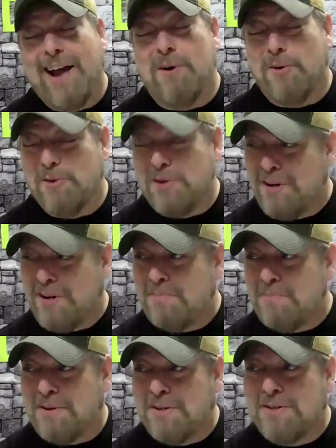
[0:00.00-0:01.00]
I'm always
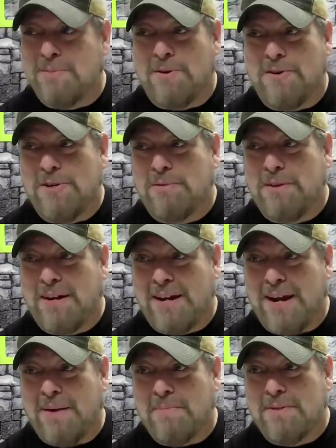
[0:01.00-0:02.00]
reading books. I'm always playing
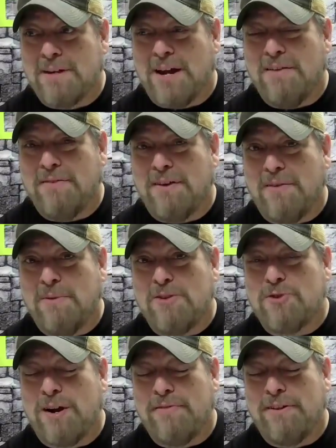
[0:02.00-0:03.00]
games. I've
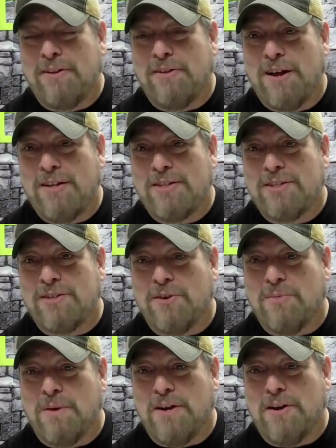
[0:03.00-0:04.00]
been traveling a lot,
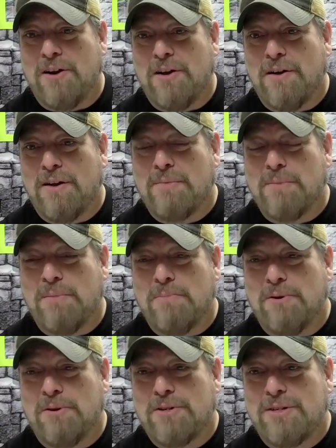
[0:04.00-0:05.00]
so my
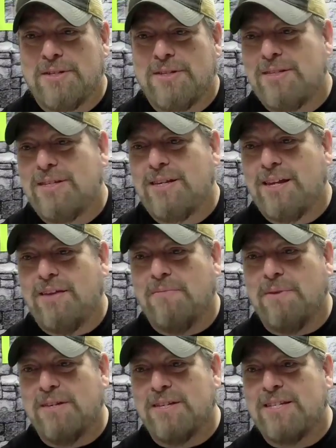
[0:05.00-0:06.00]
books
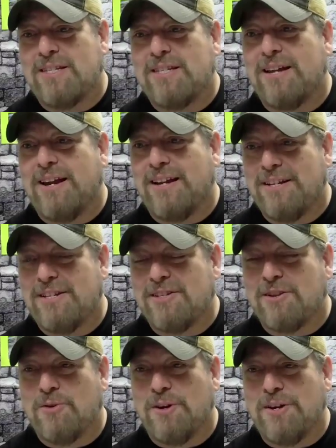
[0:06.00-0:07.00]
have been slightly
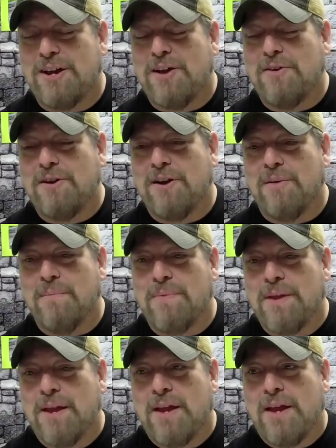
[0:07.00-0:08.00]
slowing
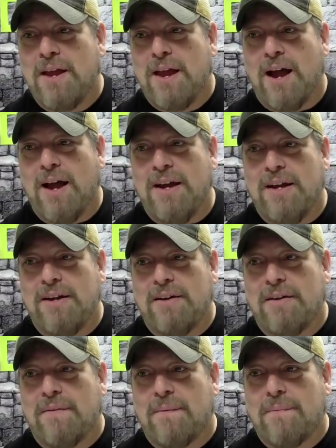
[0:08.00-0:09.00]
down.
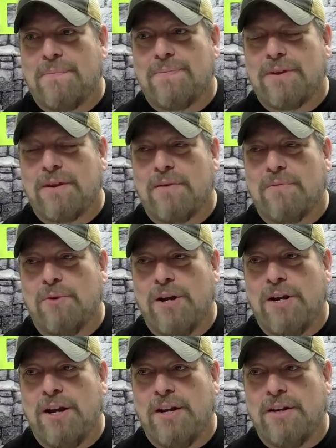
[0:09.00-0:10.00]
I
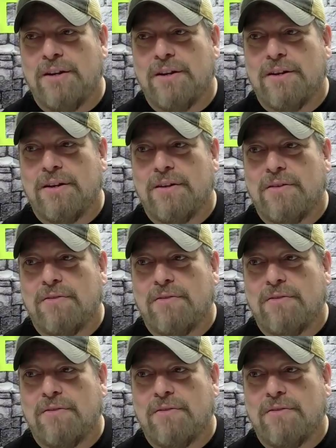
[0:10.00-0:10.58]
reading